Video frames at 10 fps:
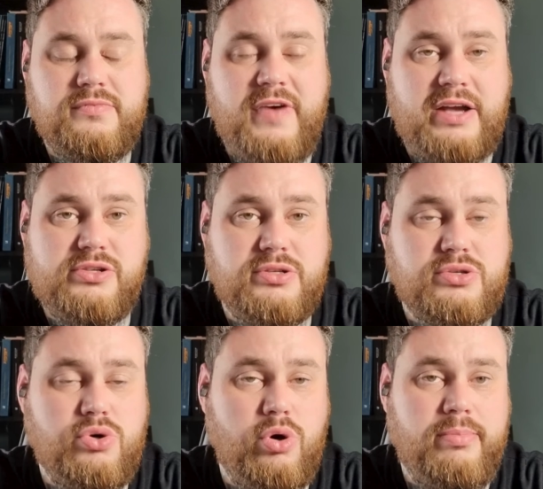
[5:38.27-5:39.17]

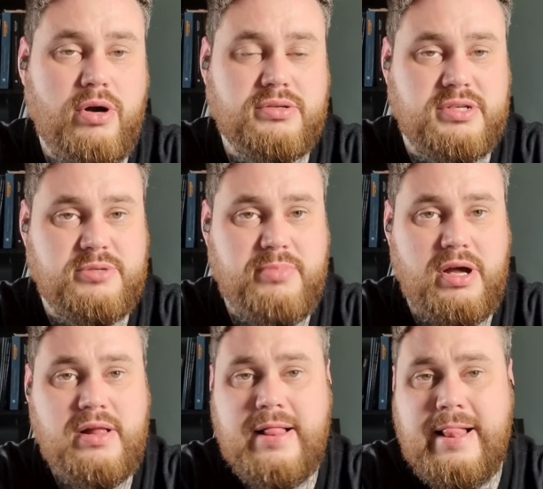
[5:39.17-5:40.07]
factions core boxes,
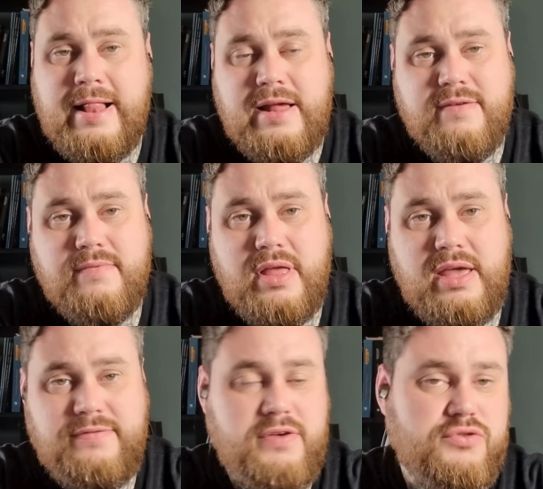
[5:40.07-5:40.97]
but
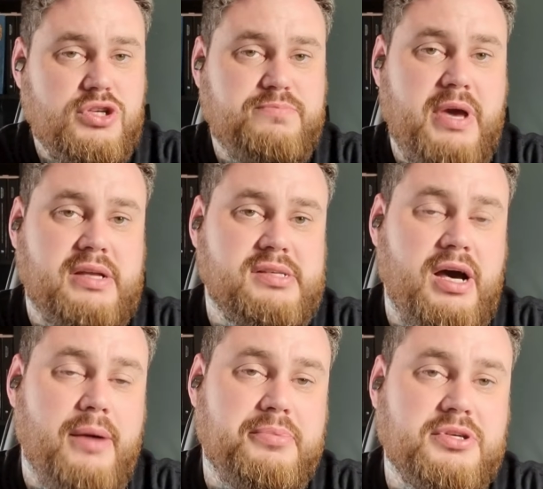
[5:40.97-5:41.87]
if you've just picked it
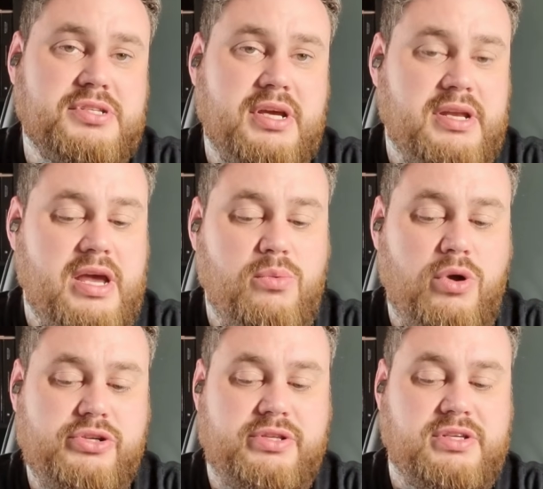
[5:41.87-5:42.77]
up, you're sitting here
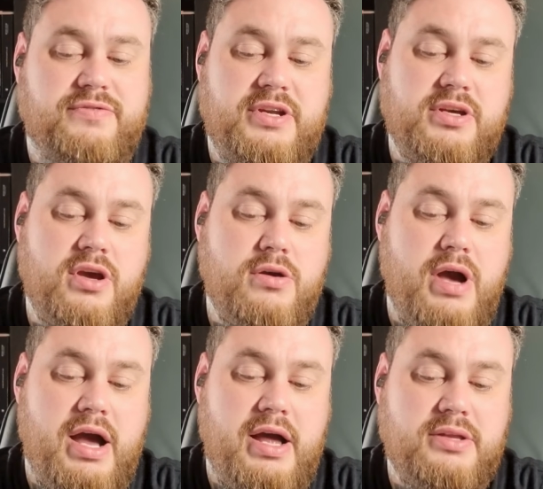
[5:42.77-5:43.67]
watching this
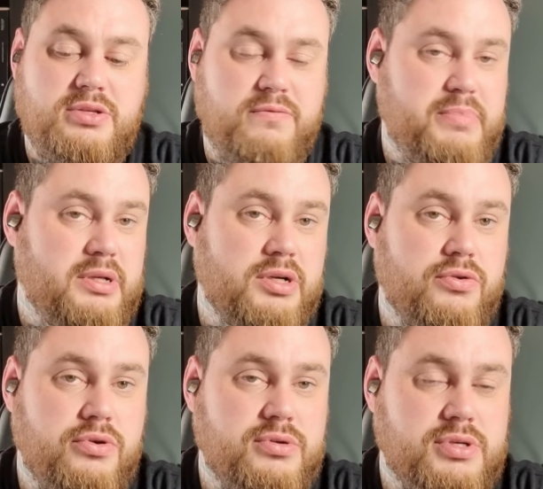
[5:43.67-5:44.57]
video and you've built a
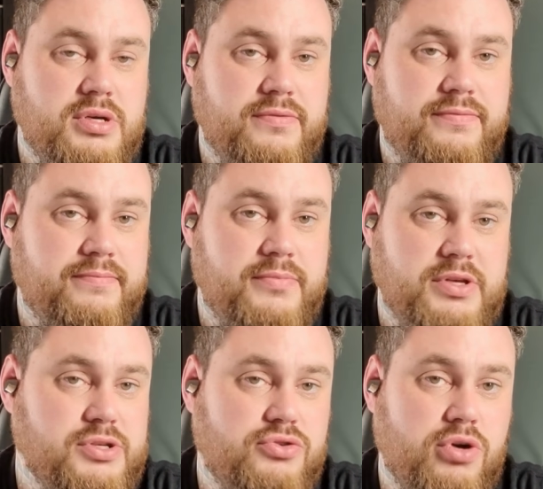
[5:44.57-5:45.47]
cruiser
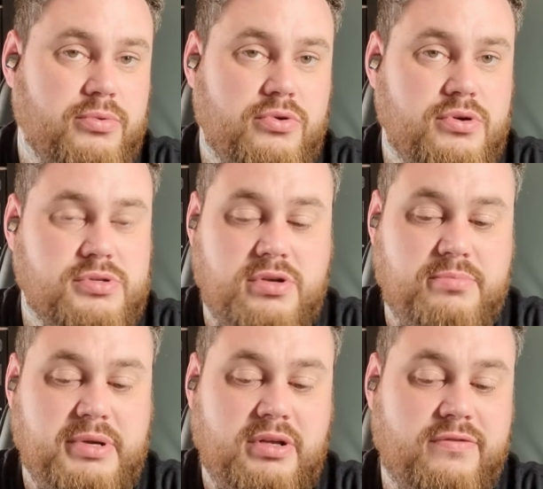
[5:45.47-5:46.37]
that's a drop cruiser,
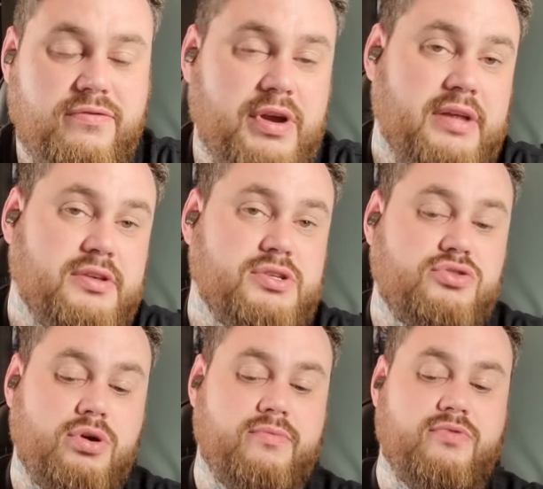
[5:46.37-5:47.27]
you've built a frigate that's
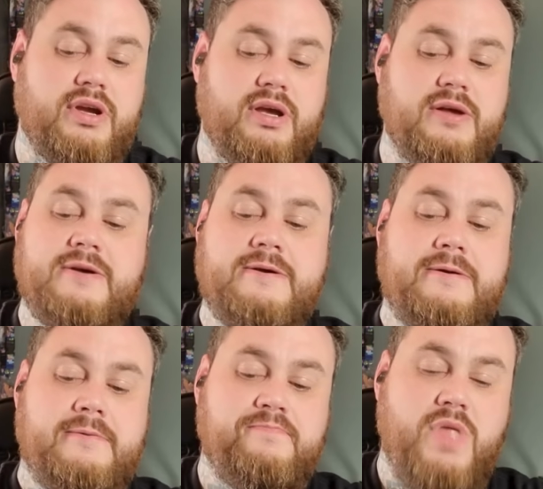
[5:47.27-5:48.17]
a drop frigate.
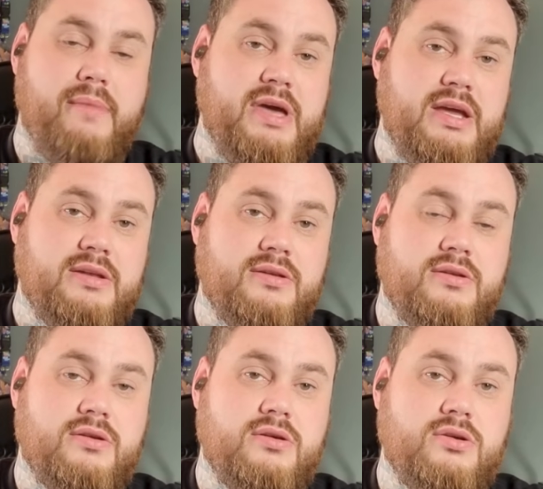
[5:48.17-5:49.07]
I mean,